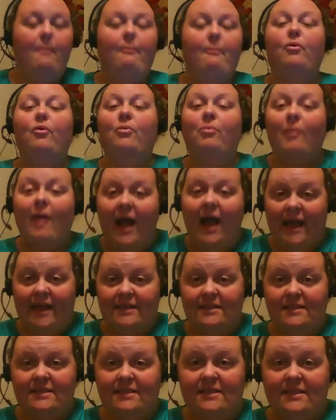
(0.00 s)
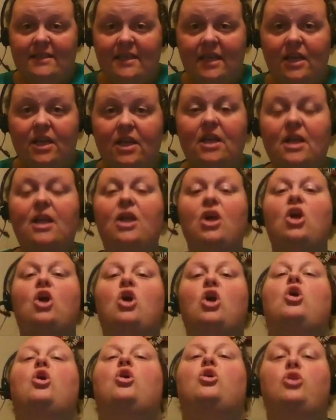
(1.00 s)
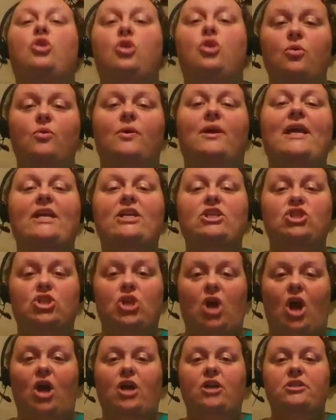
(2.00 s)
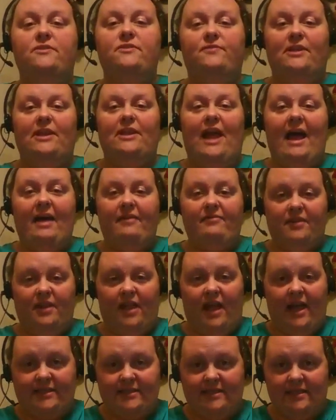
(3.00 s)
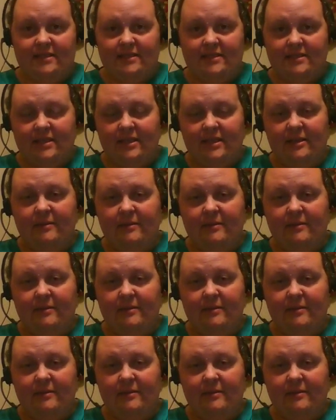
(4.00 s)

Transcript: Price. You can charge for live classes.